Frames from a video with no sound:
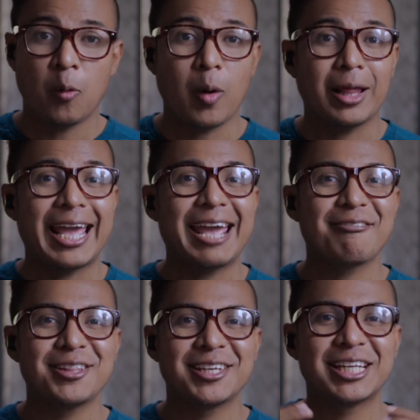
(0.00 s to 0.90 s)
while
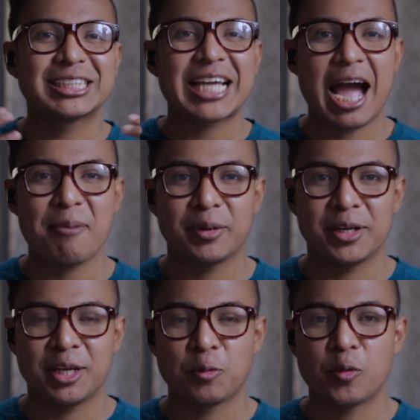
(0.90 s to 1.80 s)
everything is
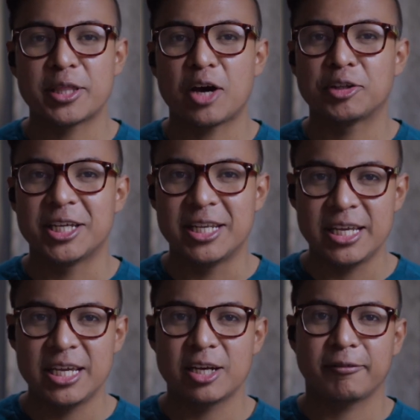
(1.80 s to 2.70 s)
happening without the
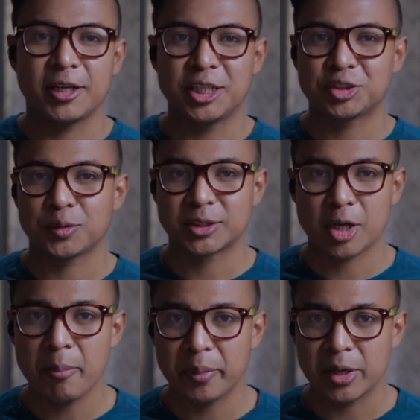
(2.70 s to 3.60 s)
need of an insurance
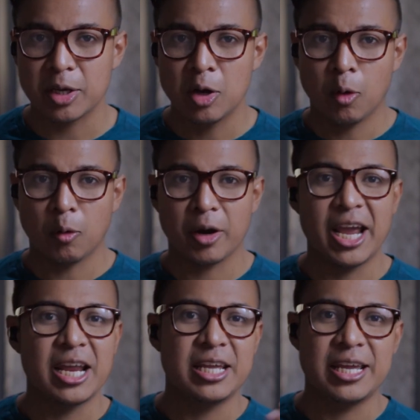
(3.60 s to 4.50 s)
company or
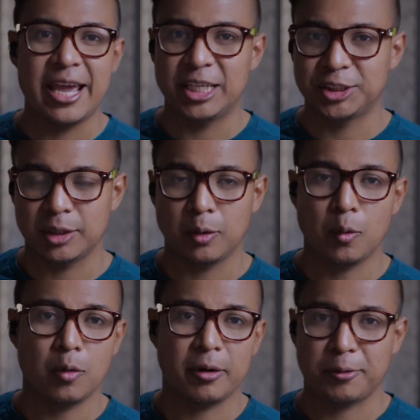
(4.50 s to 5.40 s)
any agent
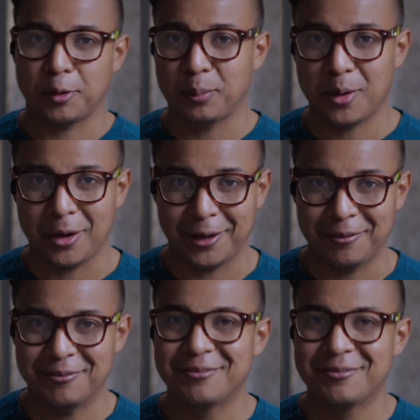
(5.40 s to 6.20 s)
or third party?